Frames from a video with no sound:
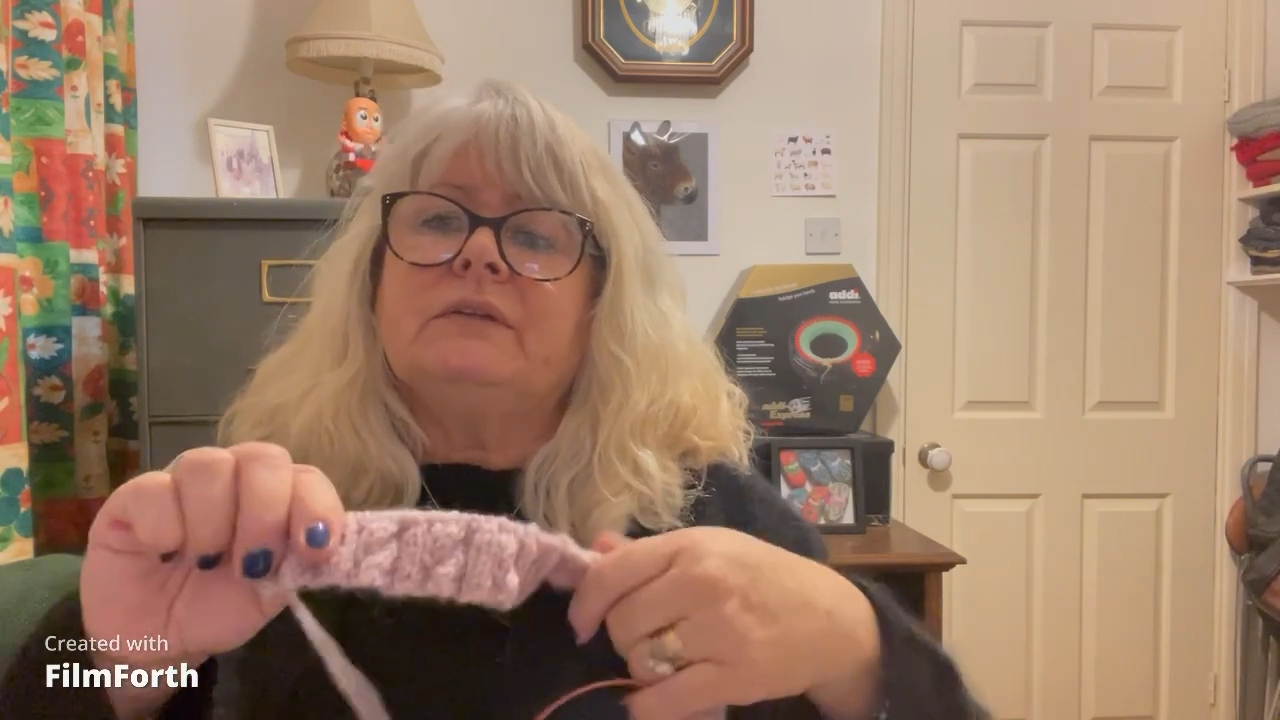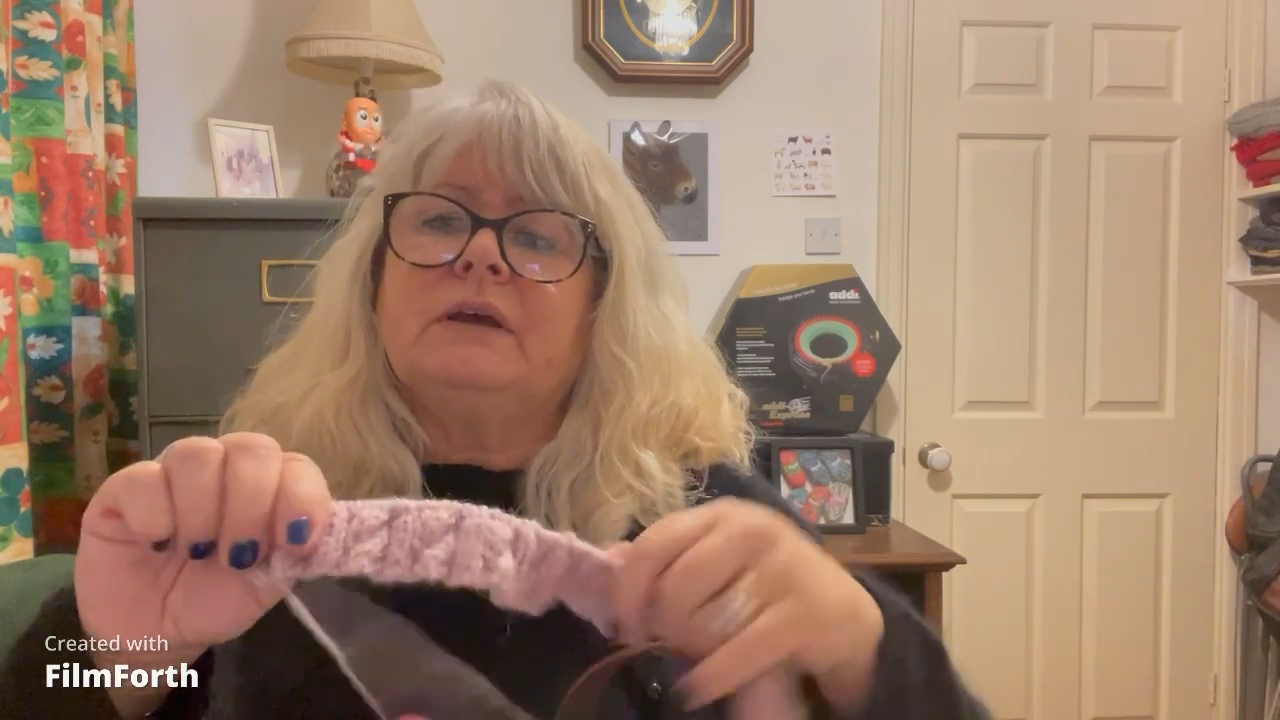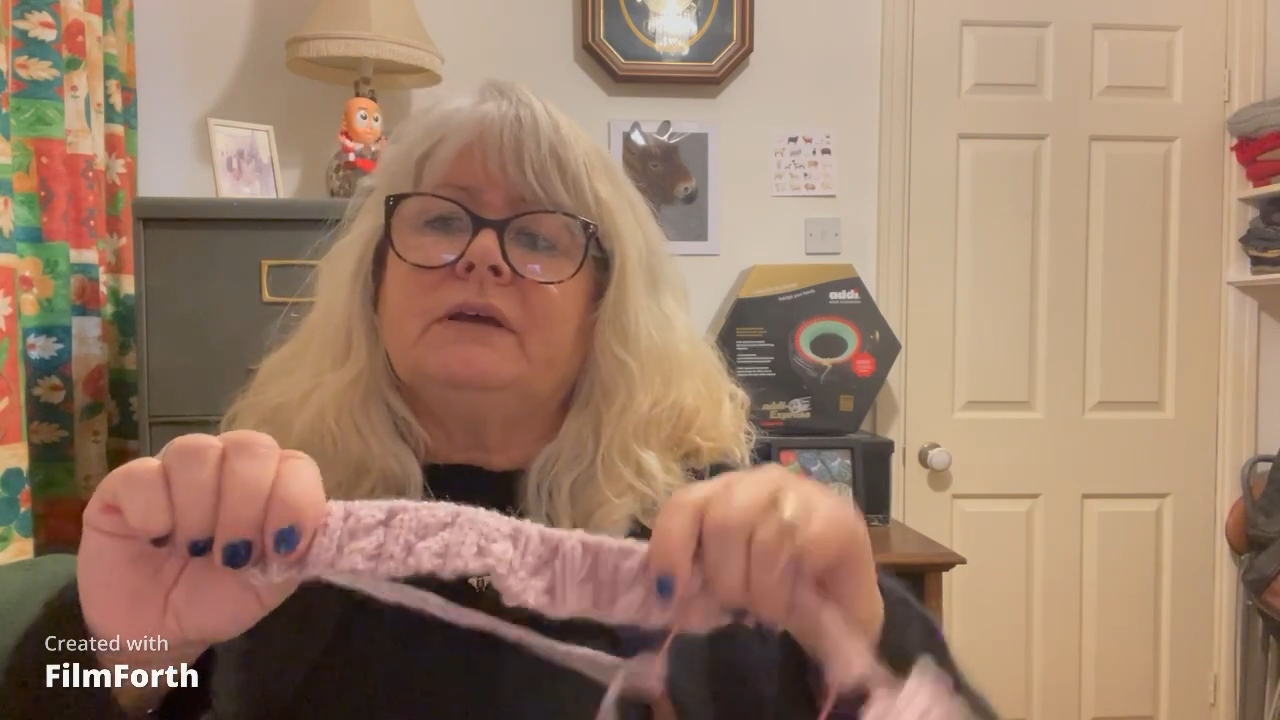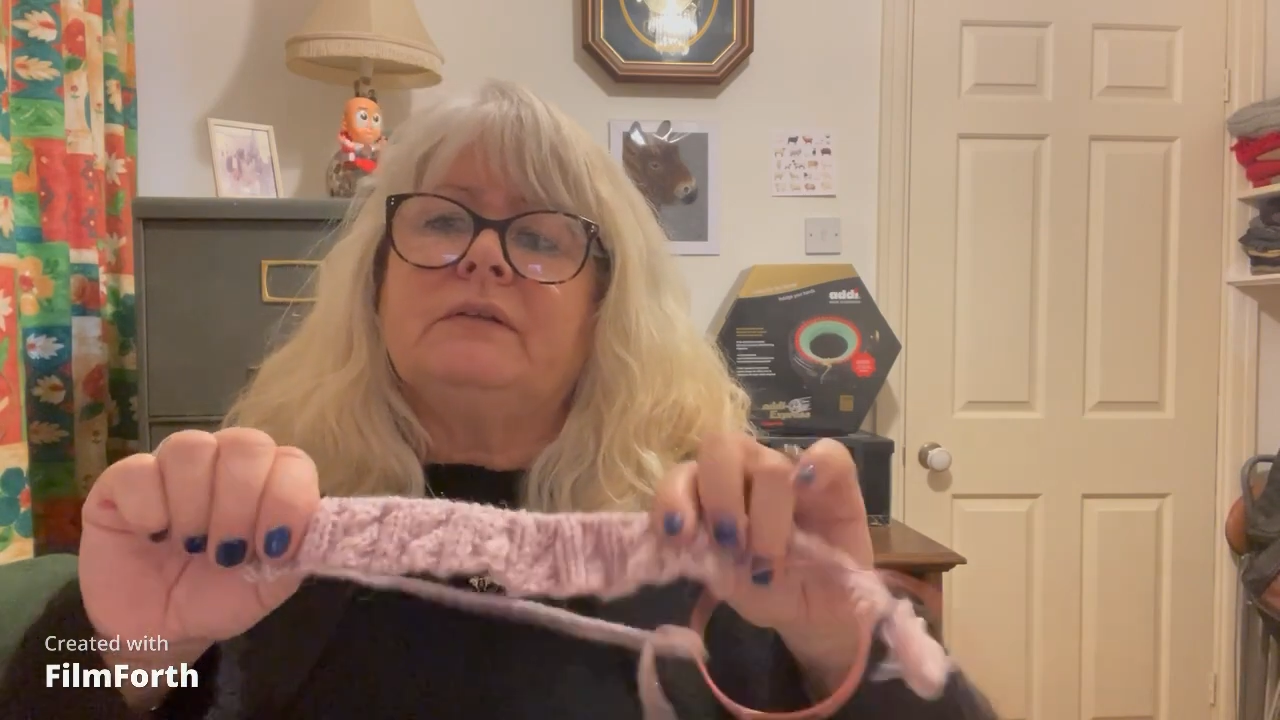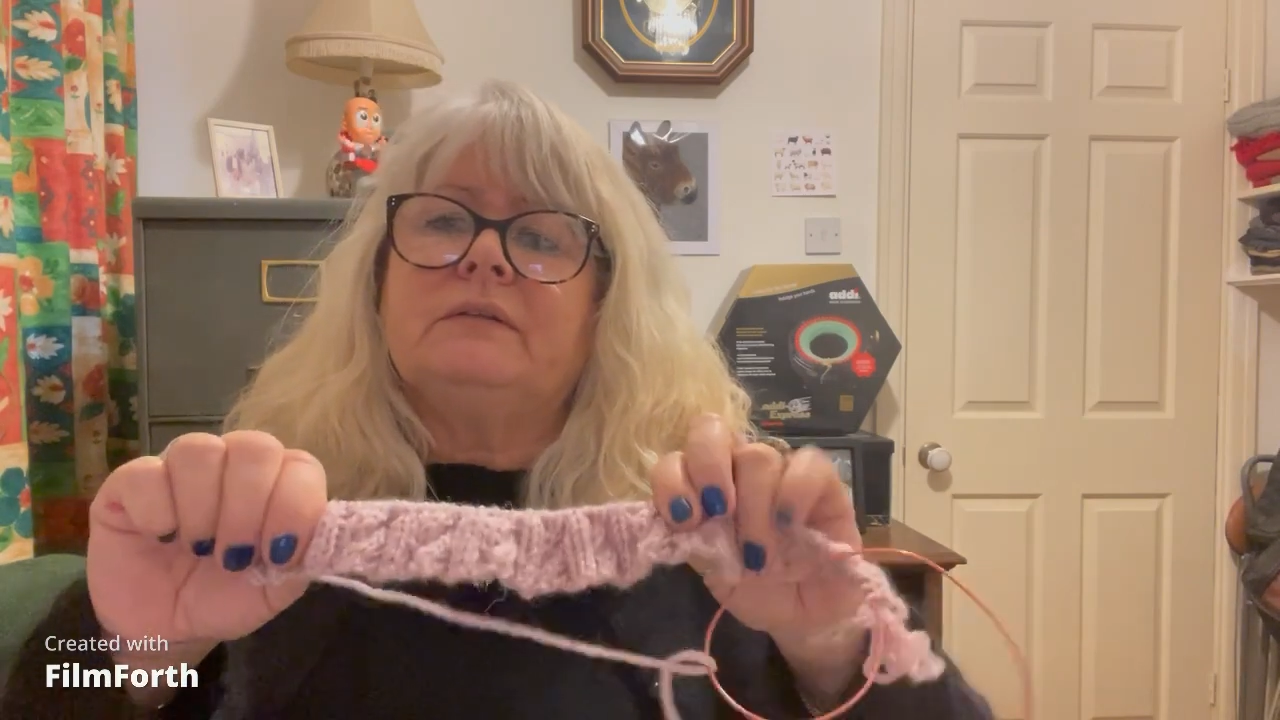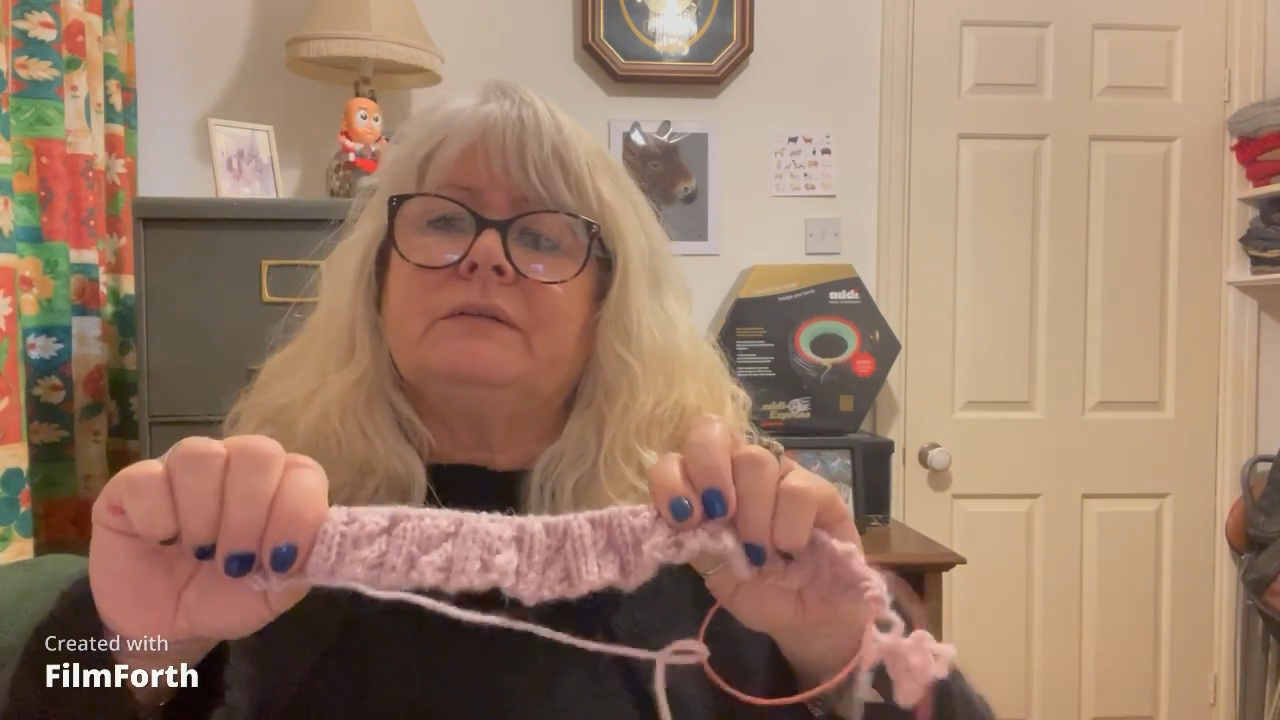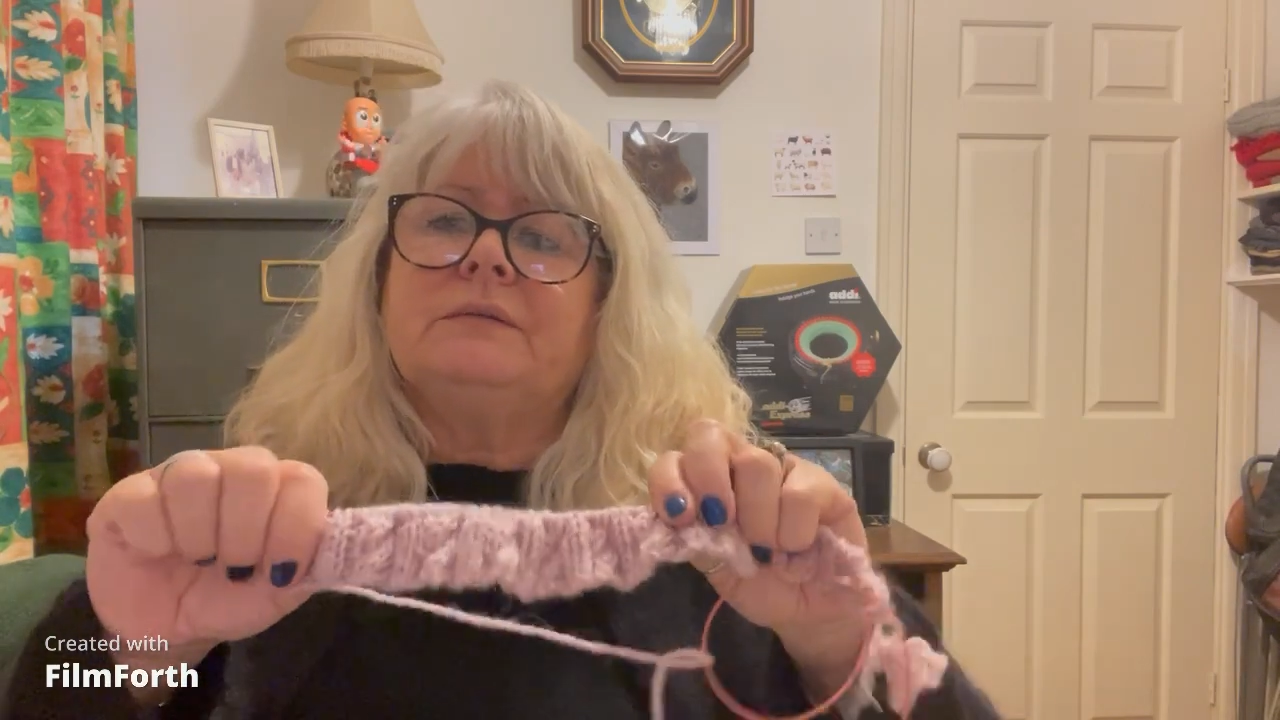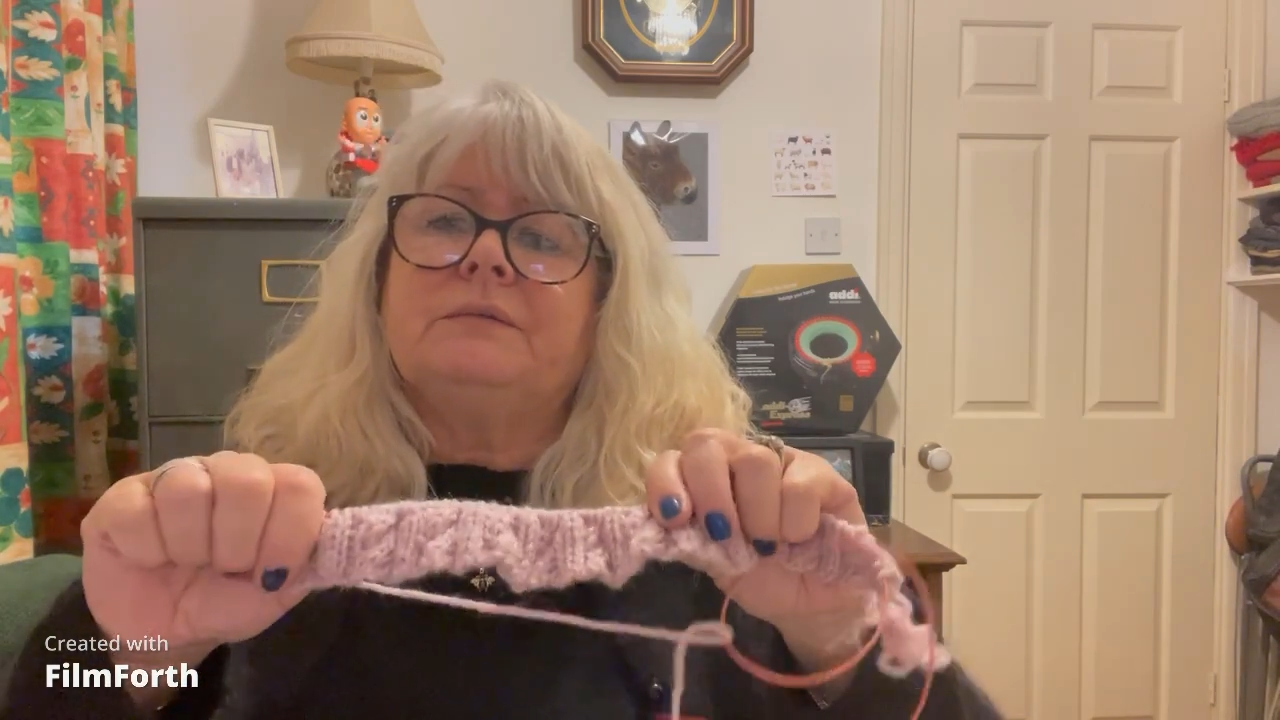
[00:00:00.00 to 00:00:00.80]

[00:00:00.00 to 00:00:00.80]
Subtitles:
nice